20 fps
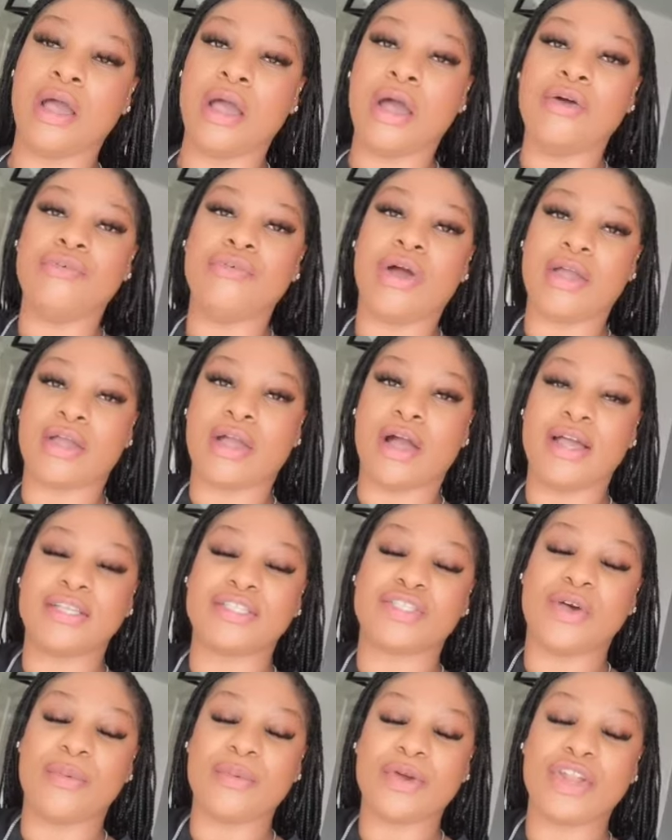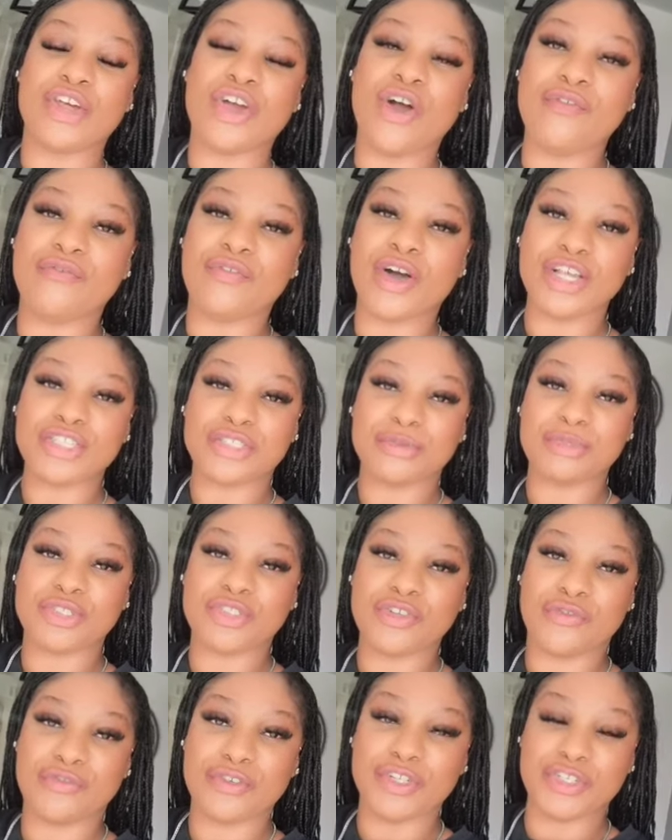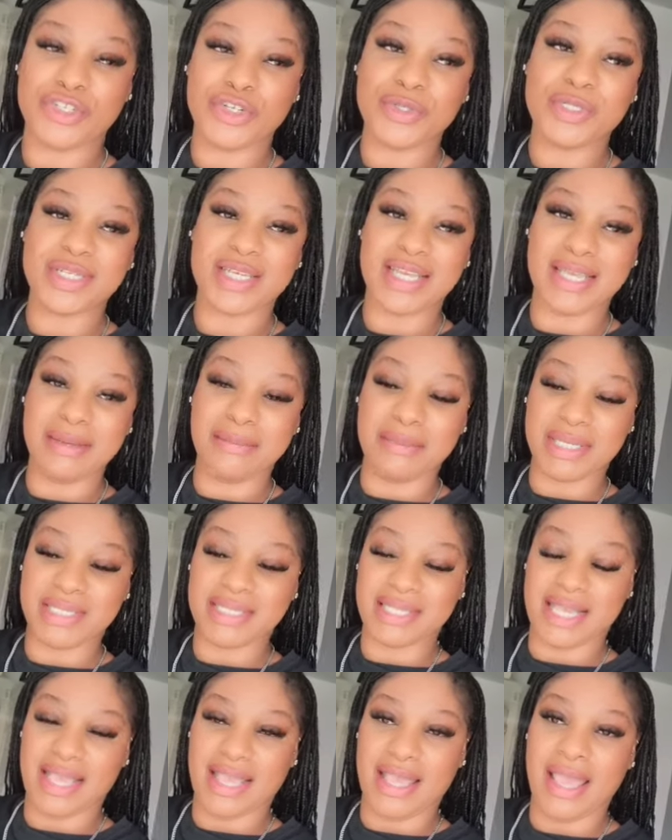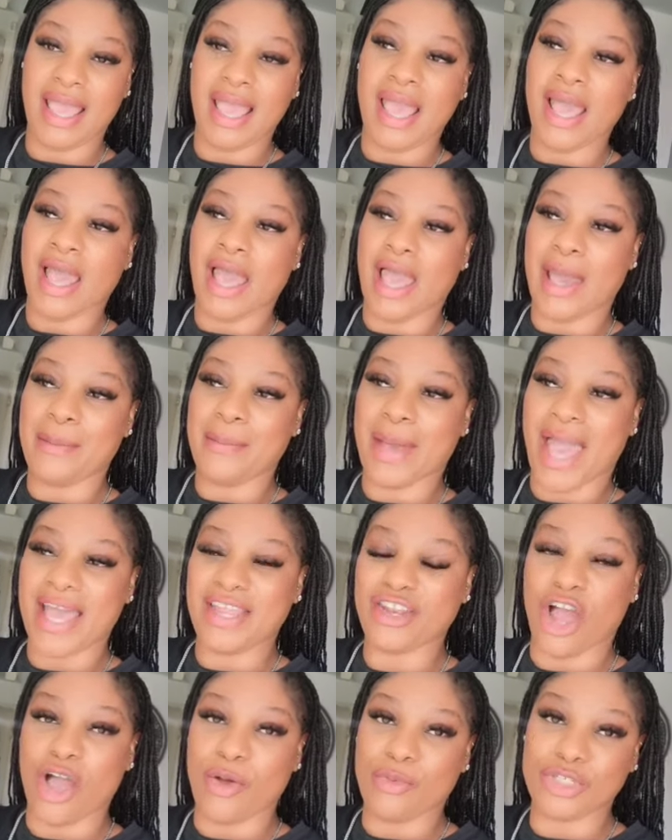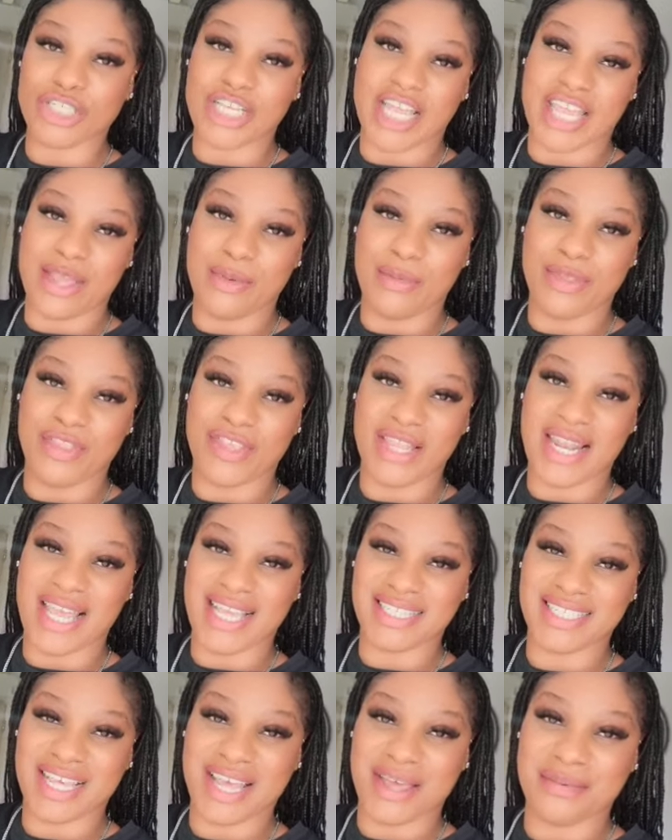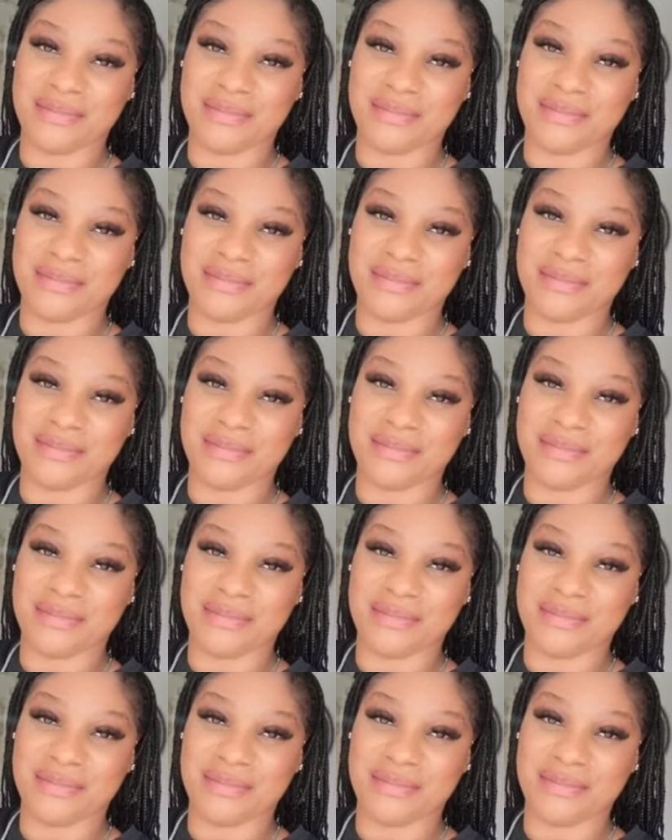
Right guys, so I'm going to go and find some stuff to do to keep busy um, and I will check in with you later.